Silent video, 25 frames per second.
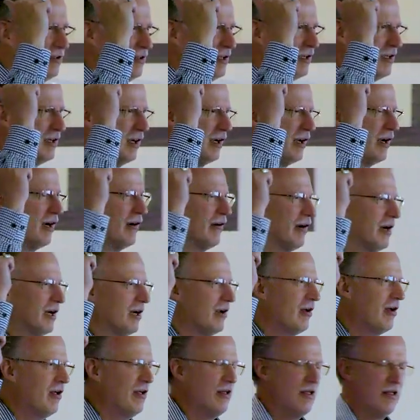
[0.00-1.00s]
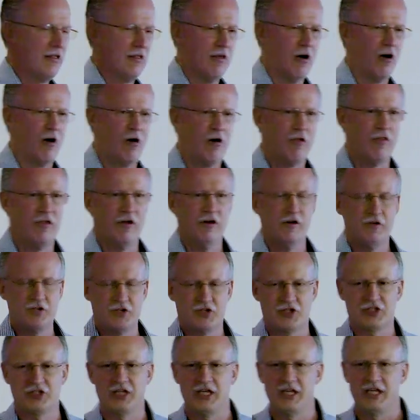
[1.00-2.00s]
declaring all
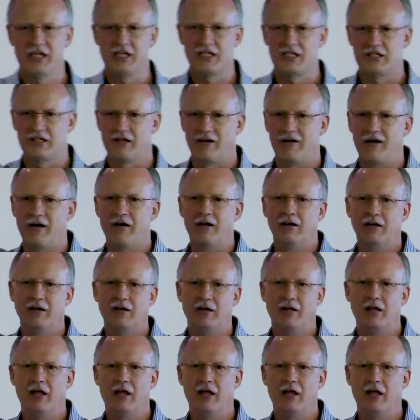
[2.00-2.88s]
those things that are